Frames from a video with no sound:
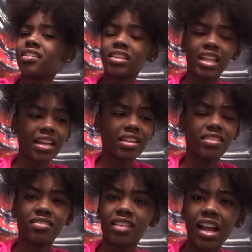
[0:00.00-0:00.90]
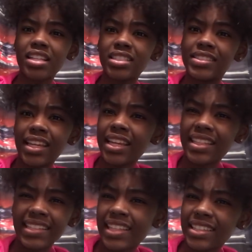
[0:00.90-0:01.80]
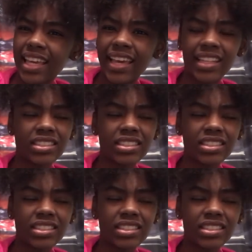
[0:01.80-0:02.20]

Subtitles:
Like, I just didn't get that.